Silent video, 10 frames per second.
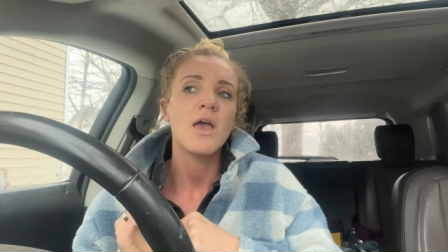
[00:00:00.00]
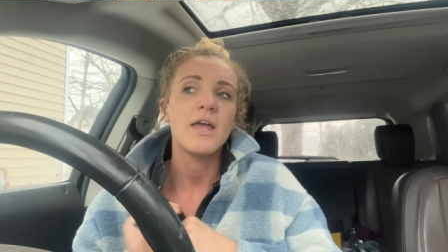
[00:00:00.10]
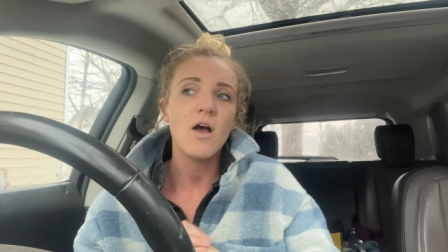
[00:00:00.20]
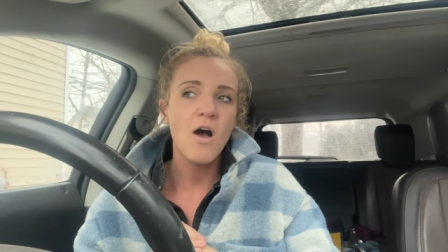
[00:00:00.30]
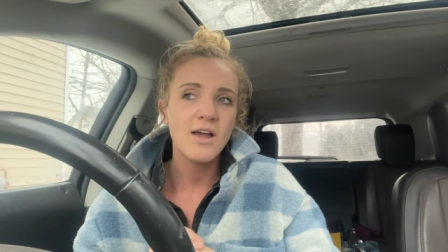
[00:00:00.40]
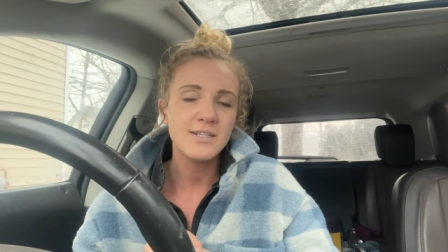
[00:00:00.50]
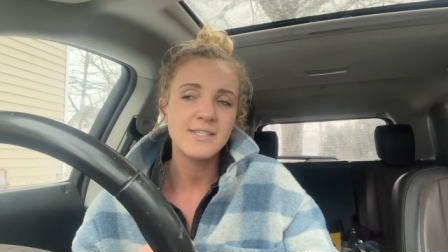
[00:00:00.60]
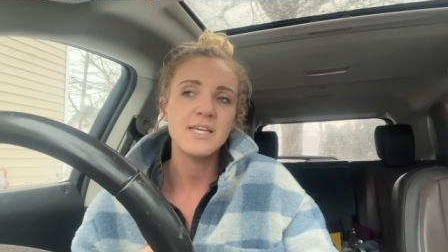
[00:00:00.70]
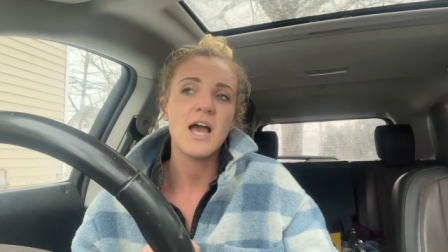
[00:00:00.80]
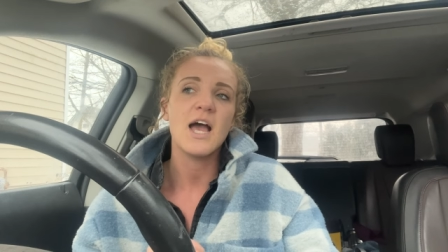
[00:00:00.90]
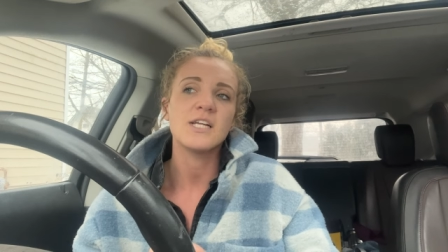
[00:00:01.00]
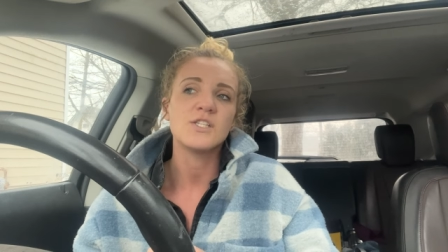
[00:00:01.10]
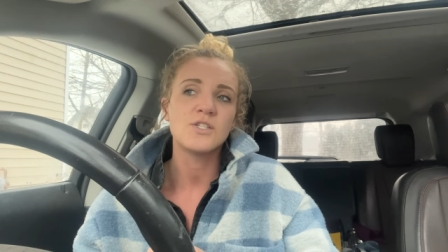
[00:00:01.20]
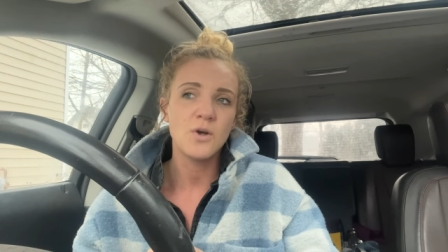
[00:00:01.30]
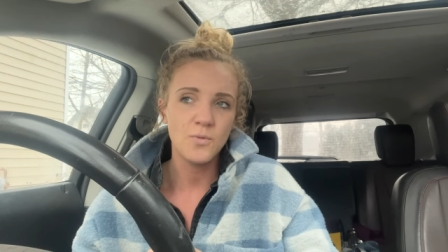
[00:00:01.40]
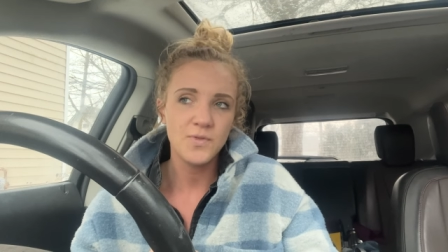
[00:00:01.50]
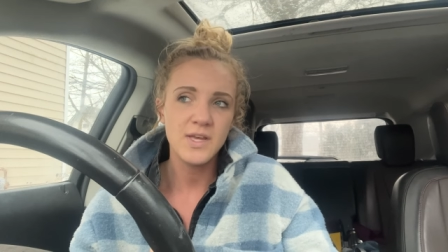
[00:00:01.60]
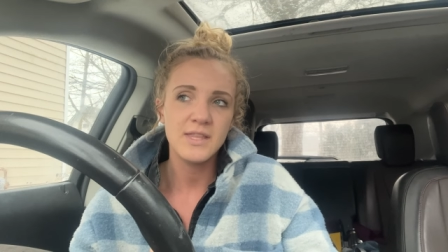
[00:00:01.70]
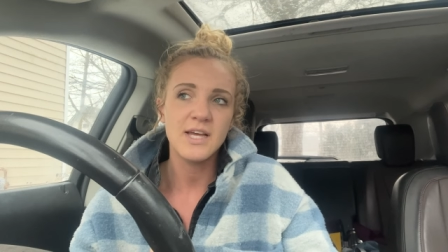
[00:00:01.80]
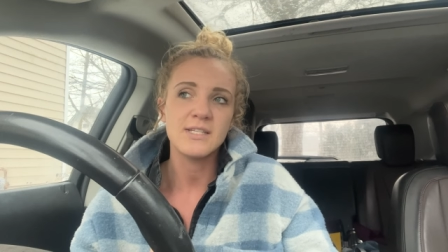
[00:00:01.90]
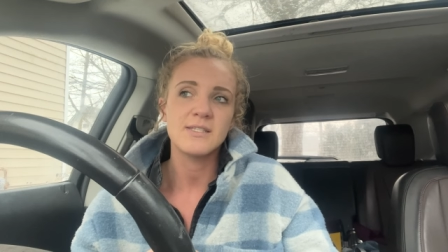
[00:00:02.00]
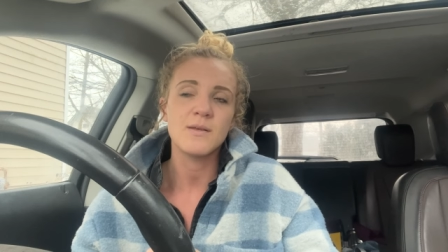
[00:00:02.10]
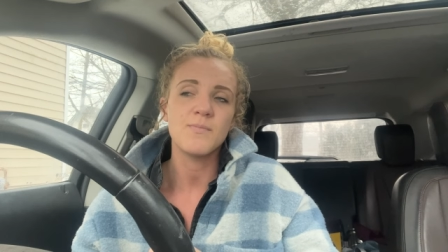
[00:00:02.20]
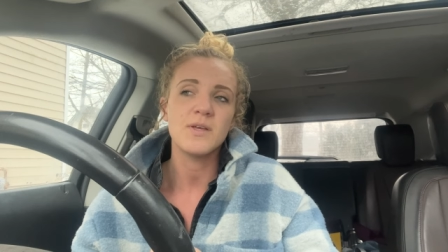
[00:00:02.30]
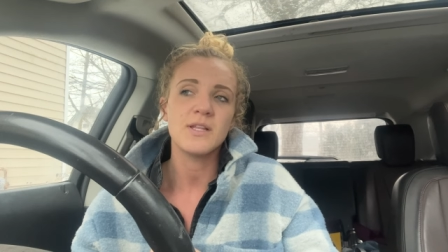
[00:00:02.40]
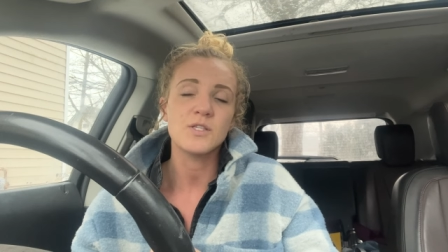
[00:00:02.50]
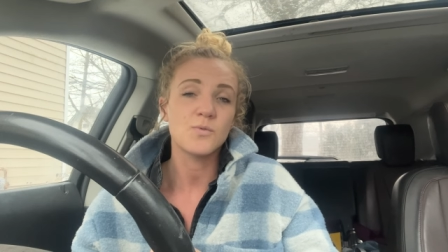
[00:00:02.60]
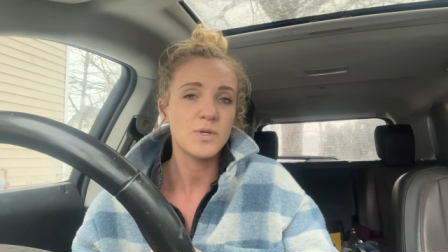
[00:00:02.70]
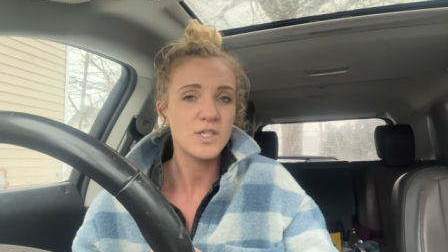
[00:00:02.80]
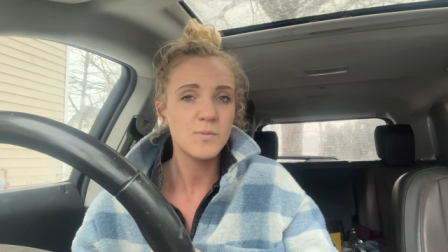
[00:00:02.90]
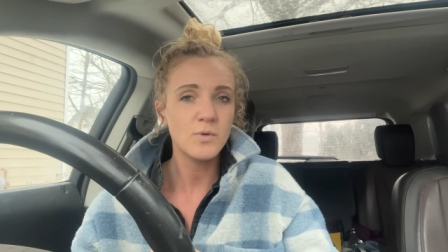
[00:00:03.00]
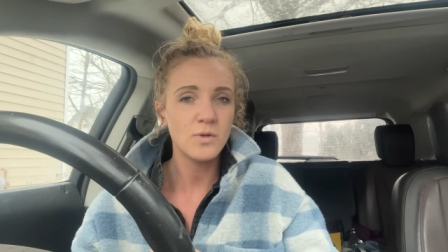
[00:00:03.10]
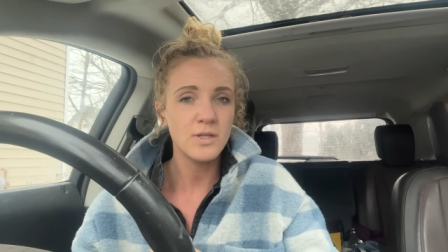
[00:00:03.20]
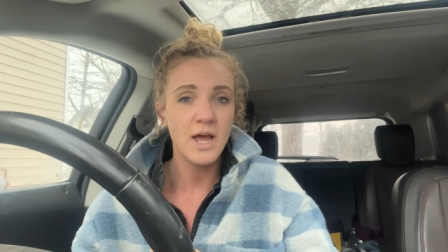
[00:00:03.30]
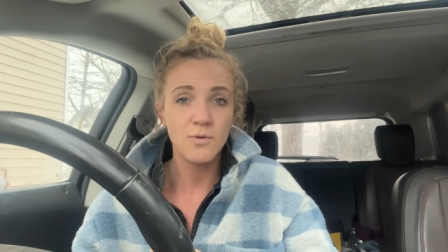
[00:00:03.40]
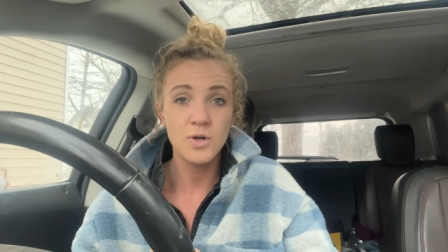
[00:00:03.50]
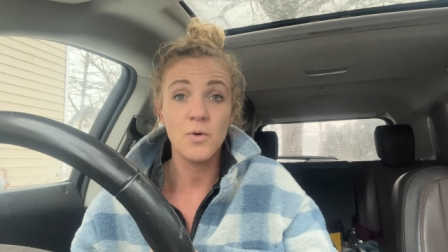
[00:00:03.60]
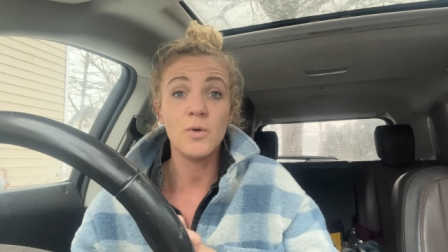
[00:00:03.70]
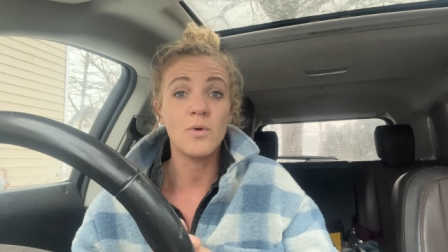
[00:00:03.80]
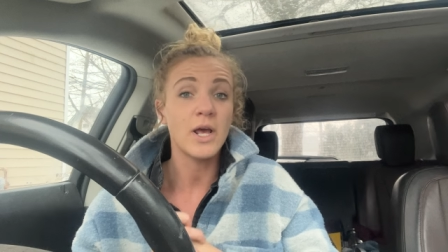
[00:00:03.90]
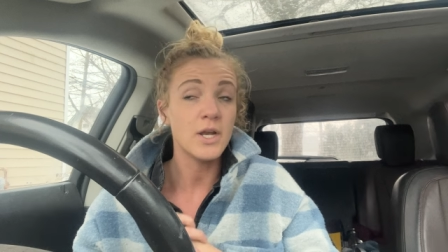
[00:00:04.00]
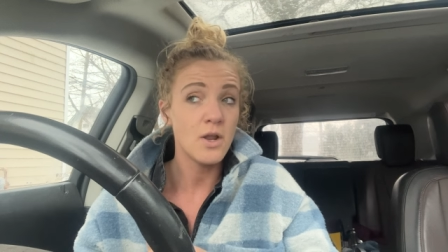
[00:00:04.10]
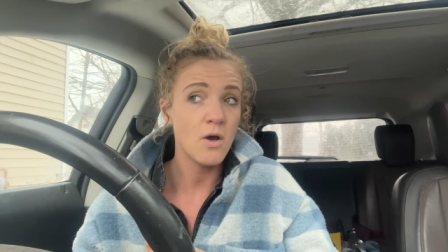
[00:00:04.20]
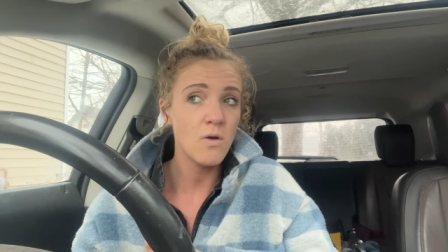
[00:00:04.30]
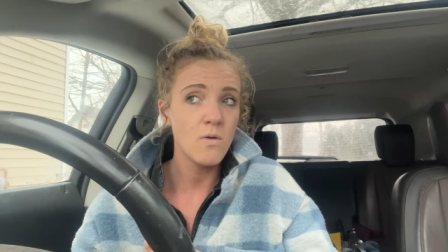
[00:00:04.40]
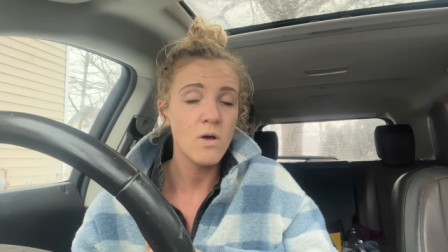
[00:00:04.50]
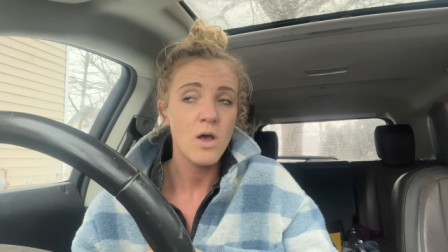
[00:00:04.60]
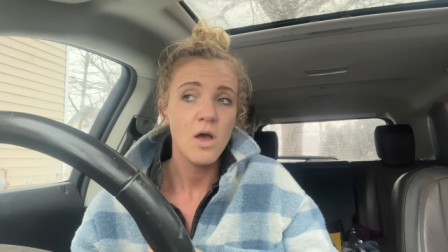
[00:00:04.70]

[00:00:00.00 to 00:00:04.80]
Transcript: in all honesty, I don't think that's something that's reasonable now knowing what I know.